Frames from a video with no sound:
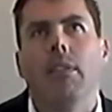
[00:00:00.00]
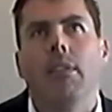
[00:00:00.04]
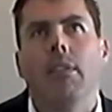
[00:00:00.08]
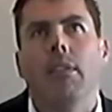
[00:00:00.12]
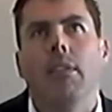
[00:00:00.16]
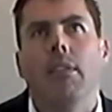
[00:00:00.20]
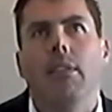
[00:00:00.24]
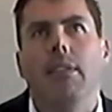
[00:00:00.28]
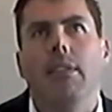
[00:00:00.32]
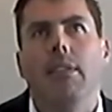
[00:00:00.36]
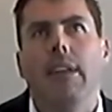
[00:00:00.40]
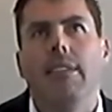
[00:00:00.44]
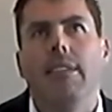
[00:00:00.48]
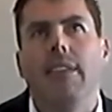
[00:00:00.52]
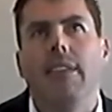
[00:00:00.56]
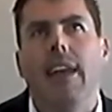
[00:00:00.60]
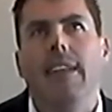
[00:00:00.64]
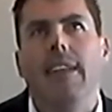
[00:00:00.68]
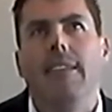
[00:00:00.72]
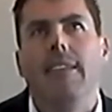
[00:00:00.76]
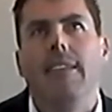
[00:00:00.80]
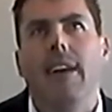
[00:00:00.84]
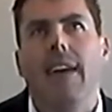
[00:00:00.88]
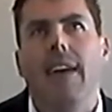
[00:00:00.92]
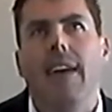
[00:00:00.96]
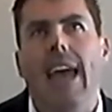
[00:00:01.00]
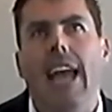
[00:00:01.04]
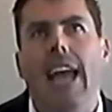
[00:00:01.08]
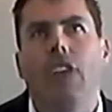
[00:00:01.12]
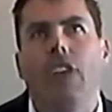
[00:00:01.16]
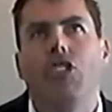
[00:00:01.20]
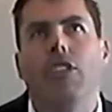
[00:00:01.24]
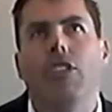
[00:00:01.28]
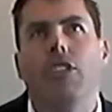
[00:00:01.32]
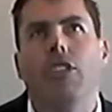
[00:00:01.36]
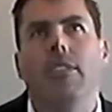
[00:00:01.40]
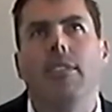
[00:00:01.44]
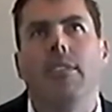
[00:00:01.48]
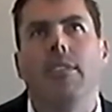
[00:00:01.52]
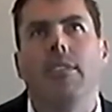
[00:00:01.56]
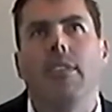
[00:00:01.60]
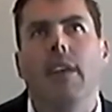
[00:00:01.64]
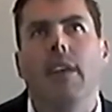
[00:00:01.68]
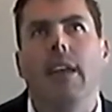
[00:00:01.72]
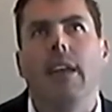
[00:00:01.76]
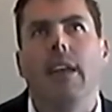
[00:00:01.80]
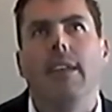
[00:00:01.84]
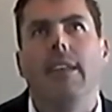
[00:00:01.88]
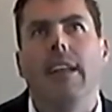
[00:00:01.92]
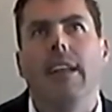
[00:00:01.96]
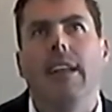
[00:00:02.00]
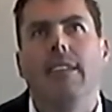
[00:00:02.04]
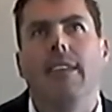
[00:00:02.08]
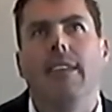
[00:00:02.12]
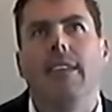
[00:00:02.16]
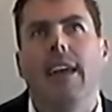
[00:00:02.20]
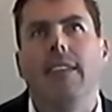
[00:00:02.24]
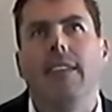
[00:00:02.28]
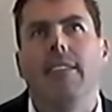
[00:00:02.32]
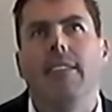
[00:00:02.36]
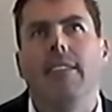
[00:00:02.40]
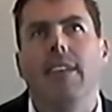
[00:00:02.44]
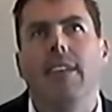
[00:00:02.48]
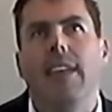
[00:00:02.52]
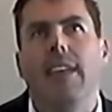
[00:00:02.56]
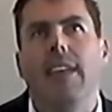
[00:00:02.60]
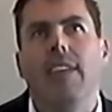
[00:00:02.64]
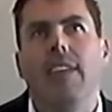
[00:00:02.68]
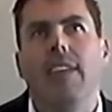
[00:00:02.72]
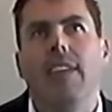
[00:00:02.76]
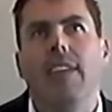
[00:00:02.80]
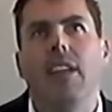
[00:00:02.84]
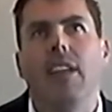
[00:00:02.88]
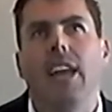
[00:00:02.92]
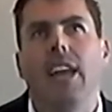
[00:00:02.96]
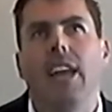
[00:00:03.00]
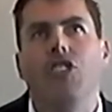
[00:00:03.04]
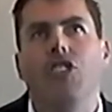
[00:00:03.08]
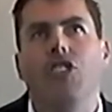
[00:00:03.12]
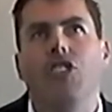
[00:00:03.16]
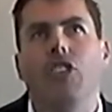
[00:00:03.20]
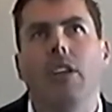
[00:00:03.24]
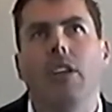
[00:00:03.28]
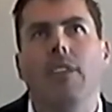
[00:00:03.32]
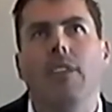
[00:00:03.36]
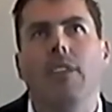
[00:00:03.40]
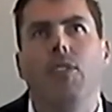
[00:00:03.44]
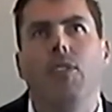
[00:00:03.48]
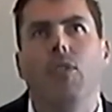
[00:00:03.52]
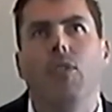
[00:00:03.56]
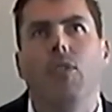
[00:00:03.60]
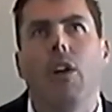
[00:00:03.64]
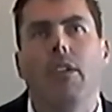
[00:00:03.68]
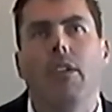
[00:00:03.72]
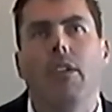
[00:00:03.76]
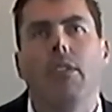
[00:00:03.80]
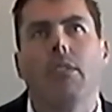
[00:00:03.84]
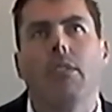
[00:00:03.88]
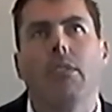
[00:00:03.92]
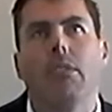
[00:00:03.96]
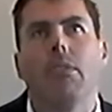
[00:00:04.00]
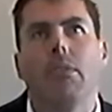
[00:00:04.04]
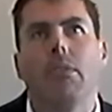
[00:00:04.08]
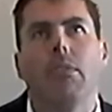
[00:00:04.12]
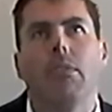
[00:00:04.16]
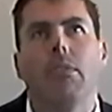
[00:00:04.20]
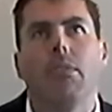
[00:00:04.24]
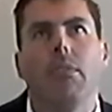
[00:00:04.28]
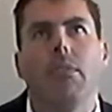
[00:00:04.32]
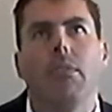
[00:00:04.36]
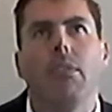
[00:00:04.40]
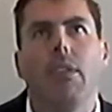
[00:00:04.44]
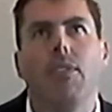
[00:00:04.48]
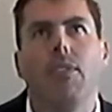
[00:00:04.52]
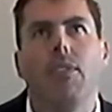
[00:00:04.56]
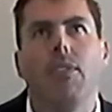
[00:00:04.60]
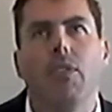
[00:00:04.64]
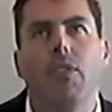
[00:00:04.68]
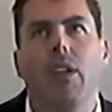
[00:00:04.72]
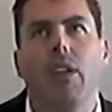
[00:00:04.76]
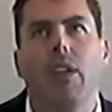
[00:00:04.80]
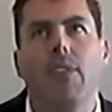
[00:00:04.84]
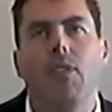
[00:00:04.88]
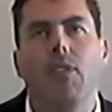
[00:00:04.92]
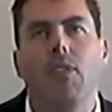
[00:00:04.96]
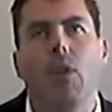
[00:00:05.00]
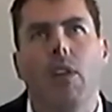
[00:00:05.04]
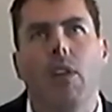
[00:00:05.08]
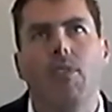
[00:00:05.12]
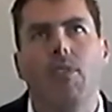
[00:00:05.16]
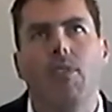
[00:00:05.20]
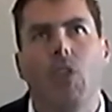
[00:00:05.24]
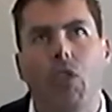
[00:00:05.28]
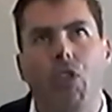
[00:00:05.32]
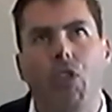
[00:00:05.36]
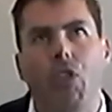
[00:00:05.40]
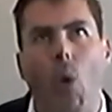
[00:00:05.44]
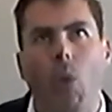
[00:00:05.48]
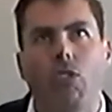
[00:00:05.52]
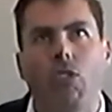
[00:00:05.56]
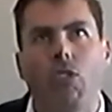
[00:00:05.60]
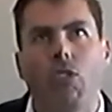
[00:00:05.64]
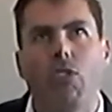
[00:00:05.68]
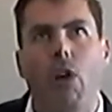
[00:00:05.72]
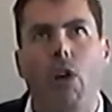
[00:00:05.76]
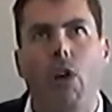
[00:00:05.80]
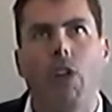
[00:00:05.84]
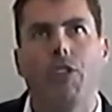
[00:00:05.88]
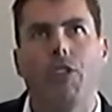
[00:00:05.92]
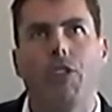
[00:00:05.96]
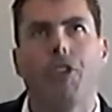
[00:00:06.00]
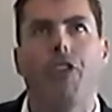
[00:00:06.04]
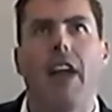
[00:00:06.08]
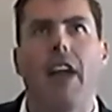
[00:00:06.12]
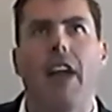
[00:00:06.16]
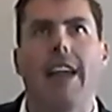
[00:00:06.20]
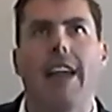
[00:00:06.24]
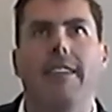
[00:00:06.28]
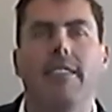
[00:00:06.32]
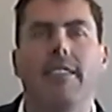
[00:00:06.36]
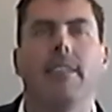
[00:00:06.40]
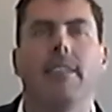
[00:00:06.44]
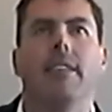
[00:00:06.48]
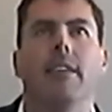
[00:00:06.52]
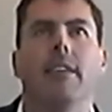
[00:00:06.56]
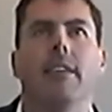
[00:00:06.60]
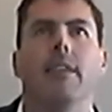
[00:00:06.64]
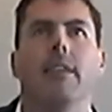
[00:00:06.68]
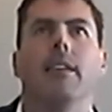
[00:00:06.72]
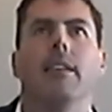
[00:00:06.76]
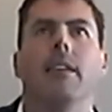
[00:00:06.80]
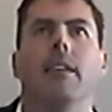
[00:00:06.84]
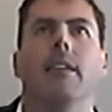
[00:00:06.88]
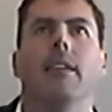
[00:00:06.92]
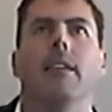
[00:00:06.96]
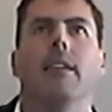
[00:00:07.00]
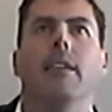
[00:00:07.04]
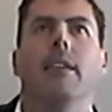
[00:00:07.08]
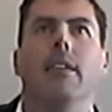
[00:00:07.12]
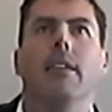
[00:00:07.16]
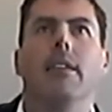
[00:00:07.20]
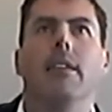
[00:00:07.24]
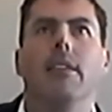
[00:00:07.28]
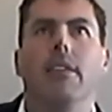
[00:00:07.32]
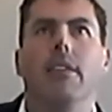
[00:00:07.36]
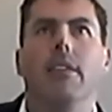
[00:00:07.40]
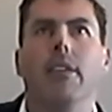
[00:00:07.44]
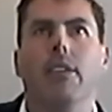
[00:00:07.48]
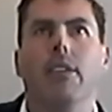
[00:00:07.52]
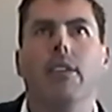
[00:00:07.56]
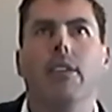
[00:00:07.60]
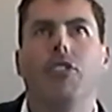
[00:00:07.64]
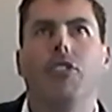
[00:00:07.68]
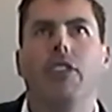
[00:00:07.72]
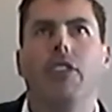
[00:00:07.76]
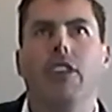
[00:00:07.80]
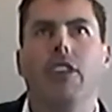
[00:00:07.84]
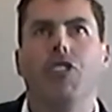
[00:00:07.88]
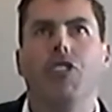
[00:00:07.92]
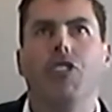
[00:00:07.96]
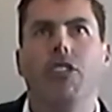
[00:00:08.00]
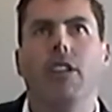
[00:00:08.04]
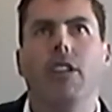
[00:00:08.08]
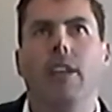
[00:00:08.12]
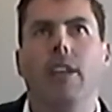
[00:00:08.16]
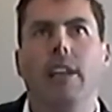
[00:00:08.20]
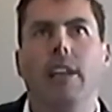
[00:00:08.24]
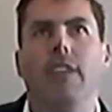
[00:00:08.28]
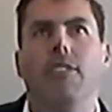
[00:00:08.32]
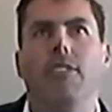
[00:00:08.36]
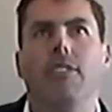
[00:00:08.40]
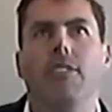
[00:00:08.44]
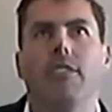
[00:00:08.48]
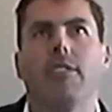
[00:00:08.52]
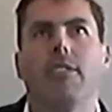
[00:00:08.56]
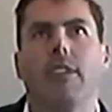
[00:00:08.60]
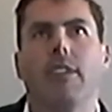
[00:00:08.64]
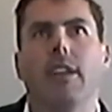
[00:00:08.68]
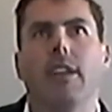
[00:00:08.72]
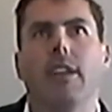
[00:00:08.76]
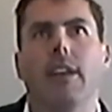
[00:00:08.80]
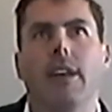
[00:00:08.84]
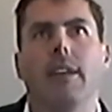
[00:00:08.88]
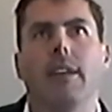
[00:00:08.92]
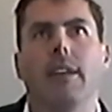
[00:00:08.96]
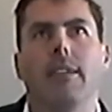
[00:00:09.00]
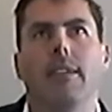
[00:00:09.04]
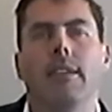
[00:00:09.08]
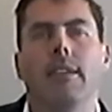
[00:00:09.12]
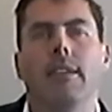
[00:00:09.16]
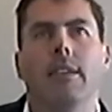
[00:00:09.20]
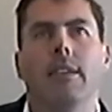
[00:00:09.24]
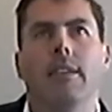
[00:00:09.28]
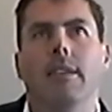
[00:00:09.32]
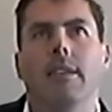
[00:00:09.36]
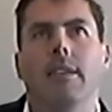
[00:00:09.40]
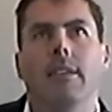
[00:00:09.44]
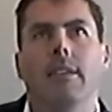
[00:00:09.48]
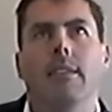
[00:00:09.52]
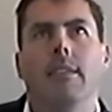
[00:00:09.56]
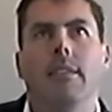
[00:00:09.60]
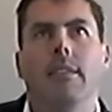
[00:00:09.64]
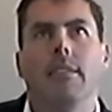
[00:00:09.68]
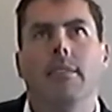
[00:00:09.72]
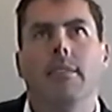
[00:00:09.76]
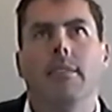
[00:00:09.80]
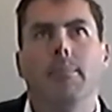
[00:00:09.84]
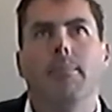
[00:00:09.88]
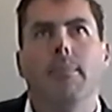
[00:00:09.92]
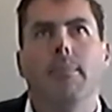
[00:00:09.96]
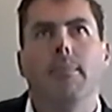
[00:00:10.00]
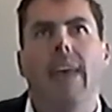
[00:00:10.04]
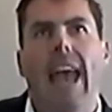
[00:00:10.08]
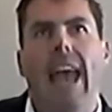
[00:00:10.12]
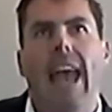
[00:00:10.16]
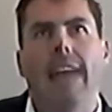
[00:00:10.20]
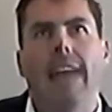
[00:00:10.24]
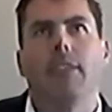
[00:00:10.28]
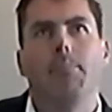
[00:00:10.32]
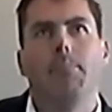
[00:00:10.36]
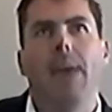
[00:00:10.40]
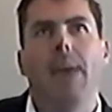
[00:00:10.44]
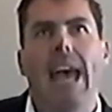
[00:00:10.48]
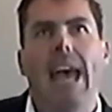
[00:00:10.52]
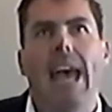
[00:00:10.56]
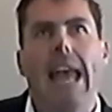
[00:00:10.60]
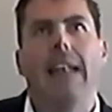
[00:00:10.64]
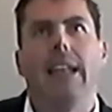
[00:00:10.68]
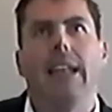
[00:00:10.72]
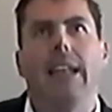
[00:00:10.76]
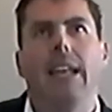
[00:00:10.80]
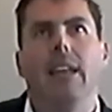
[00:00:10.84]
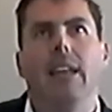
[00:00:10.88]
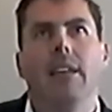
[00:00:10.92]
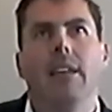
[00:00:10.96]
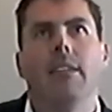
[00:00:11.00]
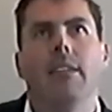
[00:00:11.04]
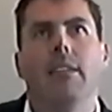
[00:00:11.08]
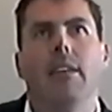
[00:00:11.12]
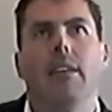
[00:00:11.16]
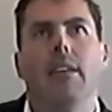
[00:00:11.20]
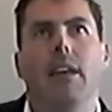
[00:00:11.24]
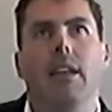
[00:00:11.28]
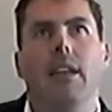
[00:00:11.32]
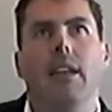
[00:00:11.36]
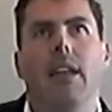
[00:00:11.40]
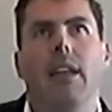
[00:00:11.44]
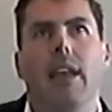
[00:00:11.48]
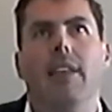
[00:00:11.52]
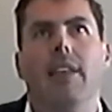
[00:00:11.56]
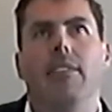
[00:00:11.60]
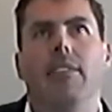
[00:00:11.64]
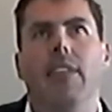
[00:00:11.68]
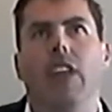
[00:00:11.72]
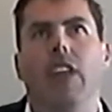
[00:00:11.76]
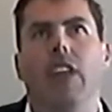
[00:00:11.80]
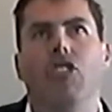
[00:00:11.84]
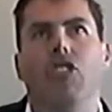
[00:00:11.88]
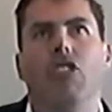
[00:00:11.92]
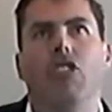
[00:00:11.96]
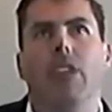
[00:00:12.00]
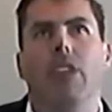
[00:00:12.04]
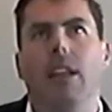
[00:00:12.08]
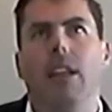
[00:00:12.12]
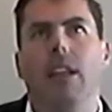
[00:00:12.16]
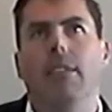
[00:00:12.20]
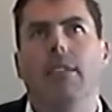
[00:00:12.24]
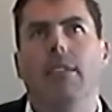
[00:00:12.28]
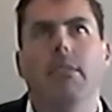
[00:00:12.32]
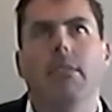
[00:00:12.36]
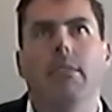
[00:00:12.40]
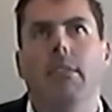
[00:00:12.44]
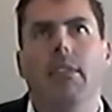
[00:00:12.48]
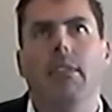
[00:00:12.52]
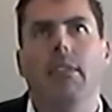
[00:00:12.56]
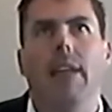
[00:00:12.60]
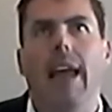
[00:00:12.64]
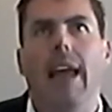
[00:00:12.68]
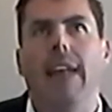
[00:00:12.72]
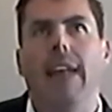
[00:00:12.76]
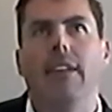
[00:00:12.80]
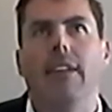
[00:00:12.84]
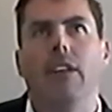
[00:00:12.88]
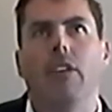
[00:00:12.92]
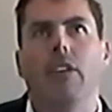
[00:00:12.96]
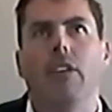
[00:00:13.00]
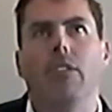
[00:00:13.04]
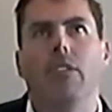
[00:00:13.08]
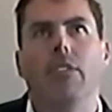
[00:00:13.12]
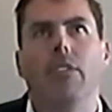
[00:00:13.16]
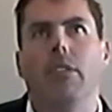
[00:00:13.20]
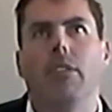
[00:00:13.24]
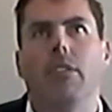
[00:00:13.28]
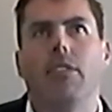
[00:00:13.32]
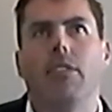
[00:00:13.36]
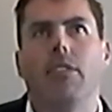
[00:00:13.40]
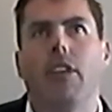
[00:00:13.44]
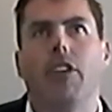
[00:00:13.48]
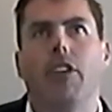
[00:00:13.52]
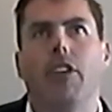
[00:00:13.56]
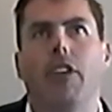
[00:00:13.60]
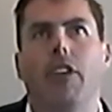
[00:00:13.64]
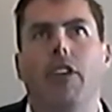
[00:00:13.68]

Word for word: dictate our actions and dictates our destination. If you've got, if you, if you, if your thoughts aren't great, you're traditionally just going to act badly and, and essentially land in a not so great